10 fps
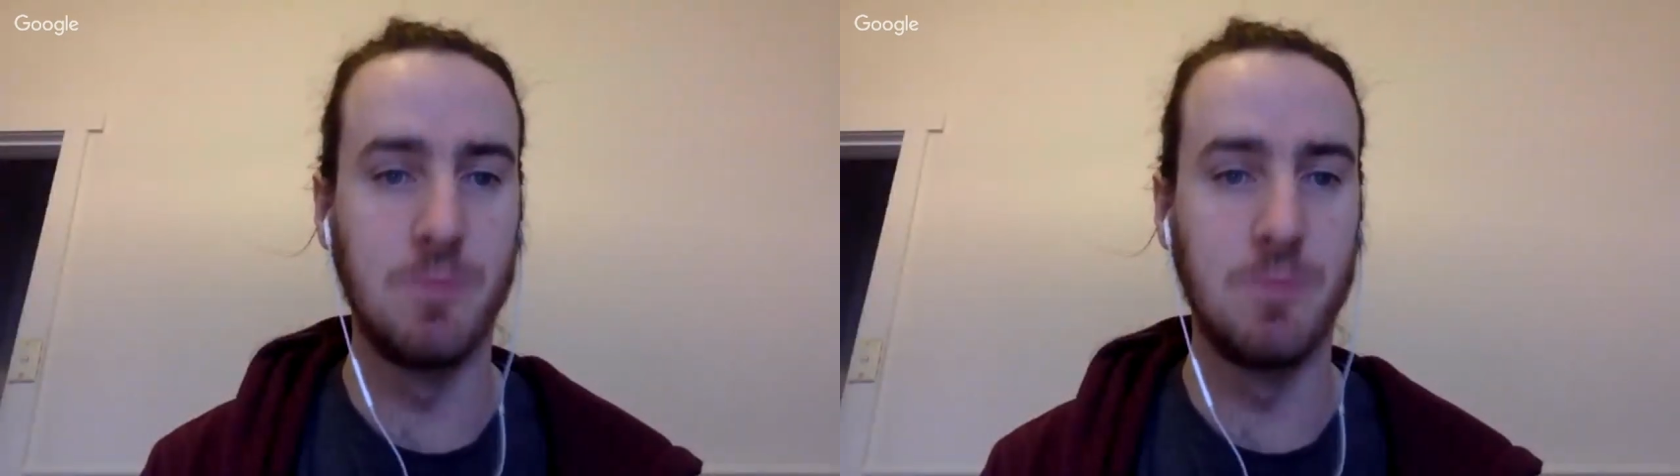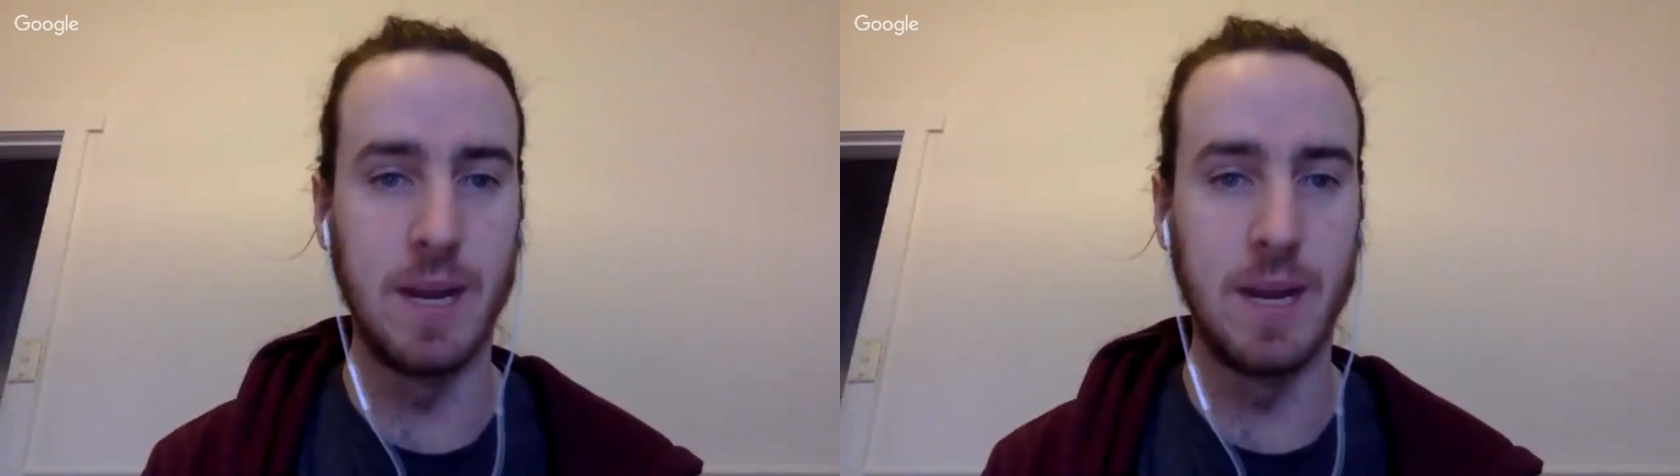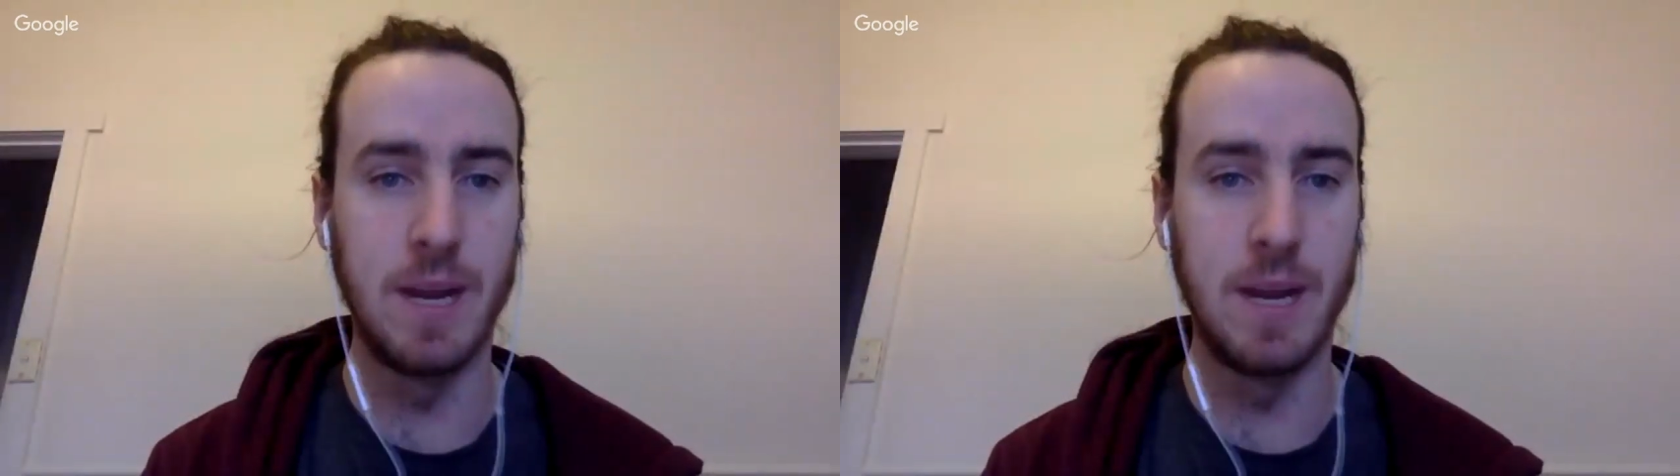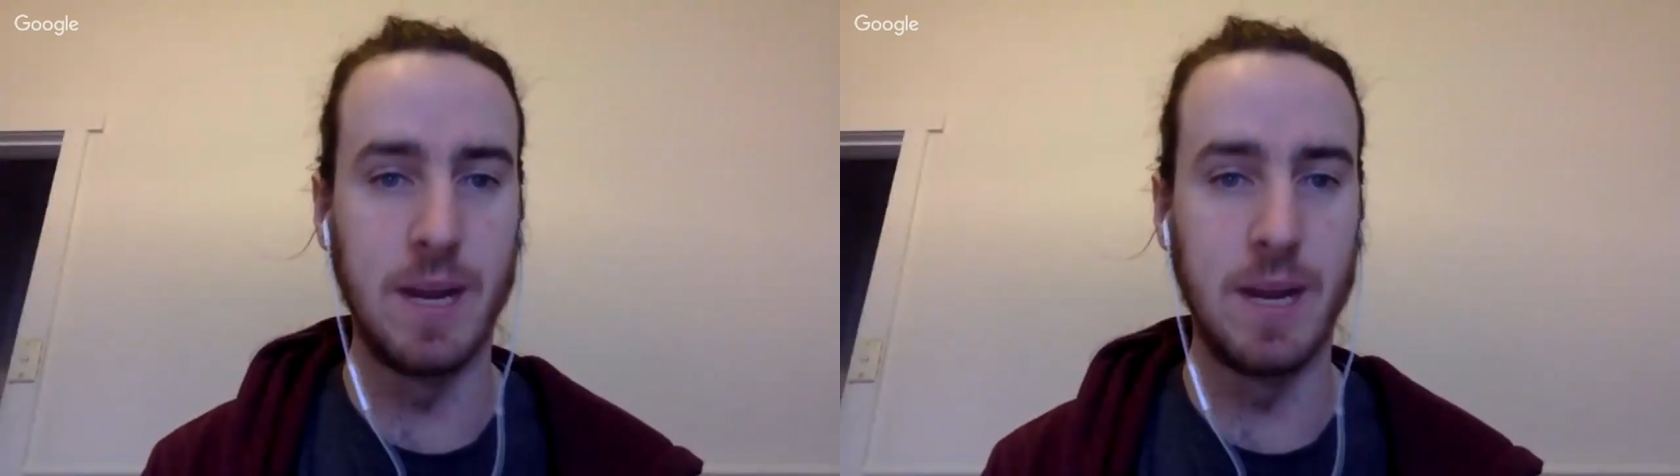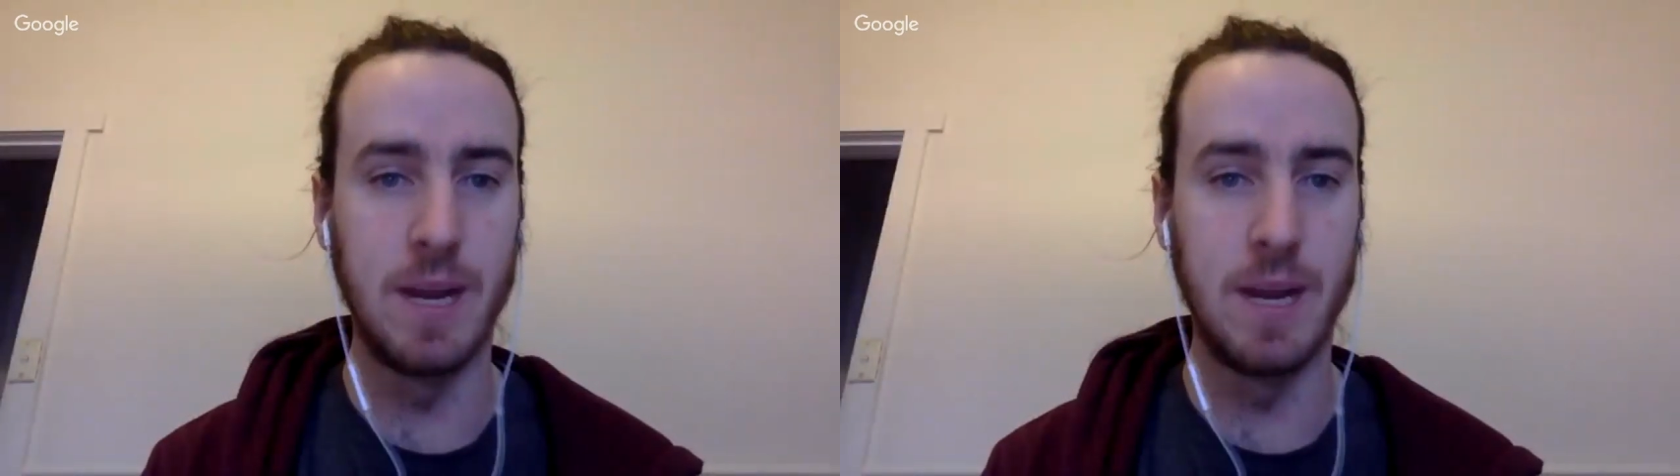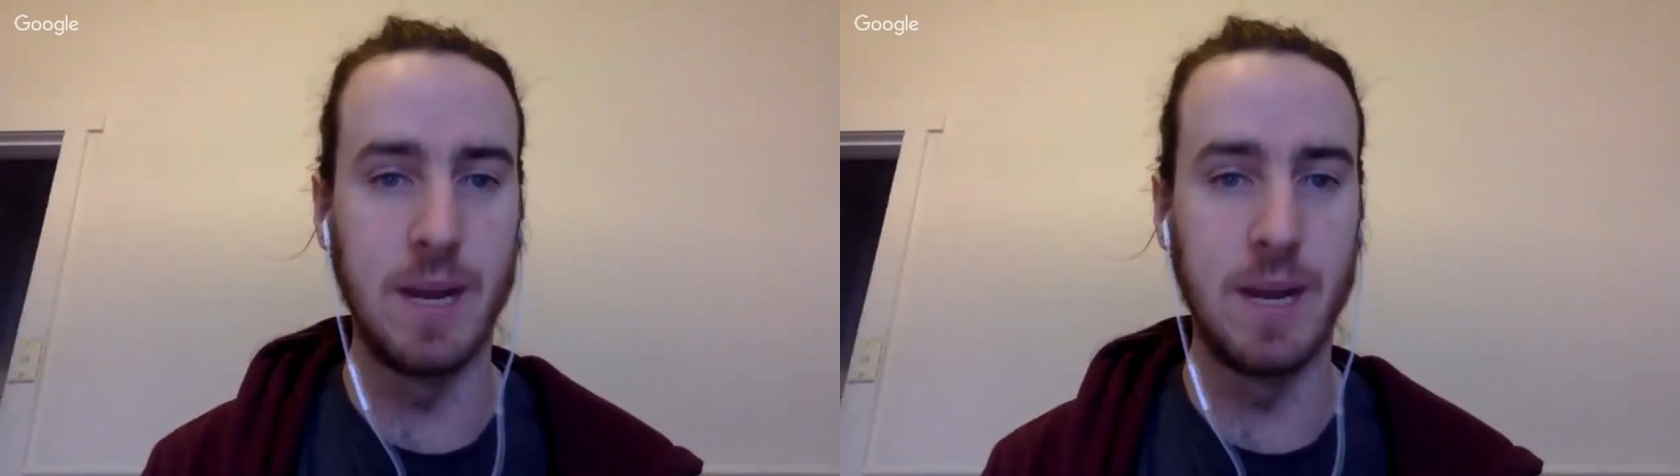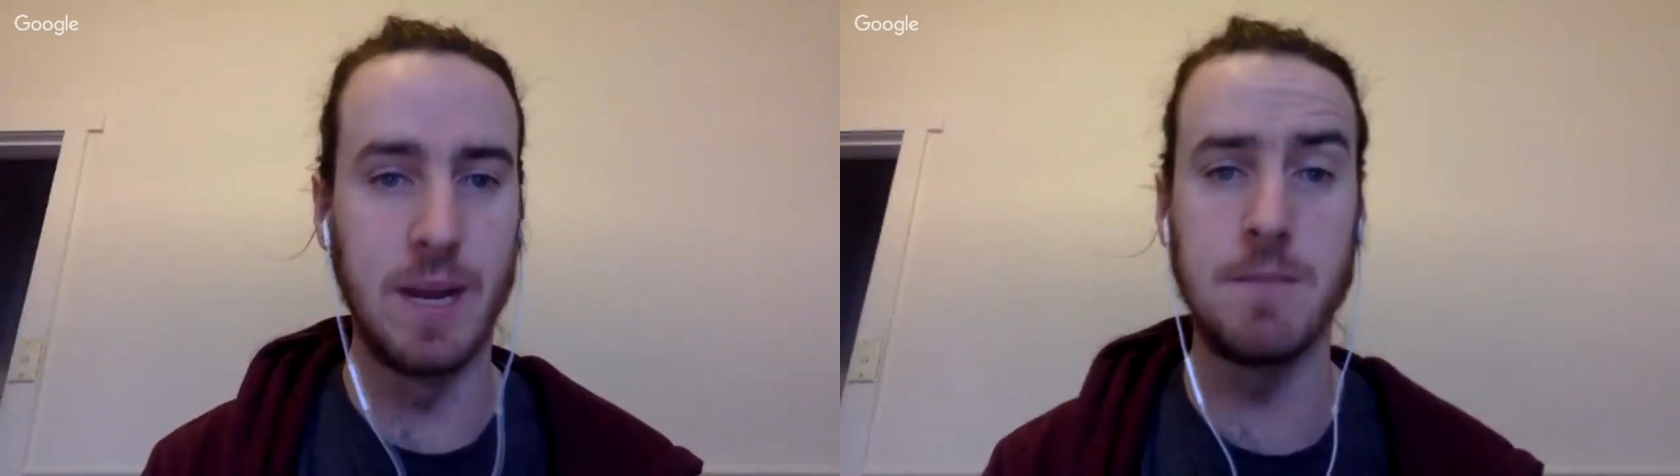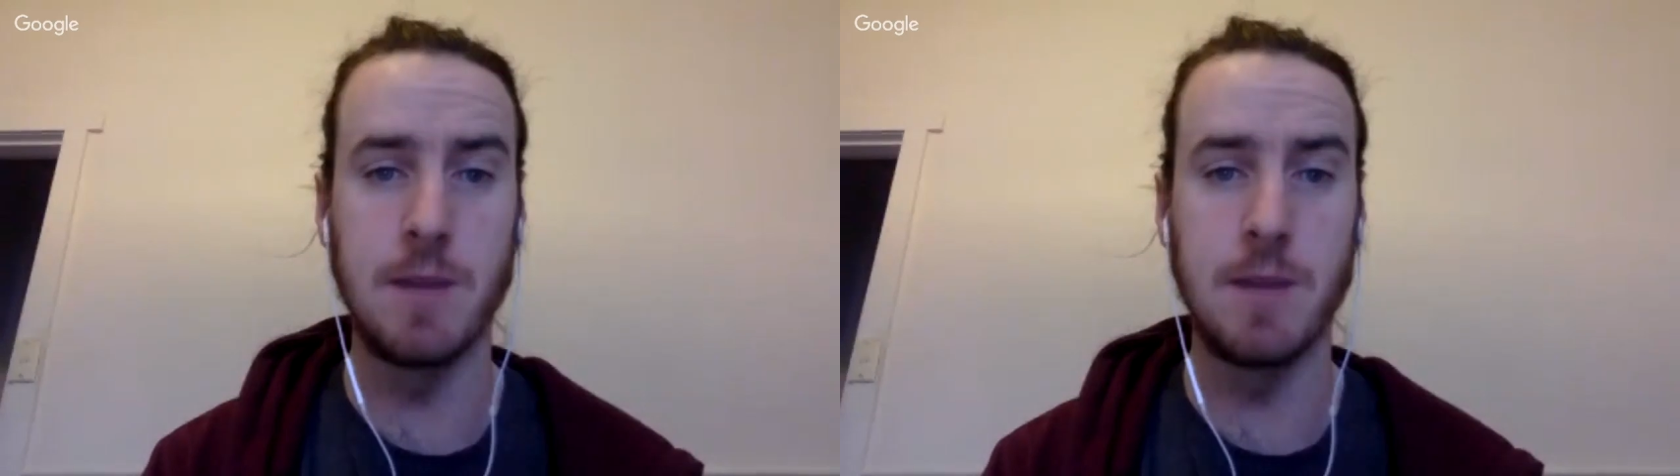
3, he plays at least 50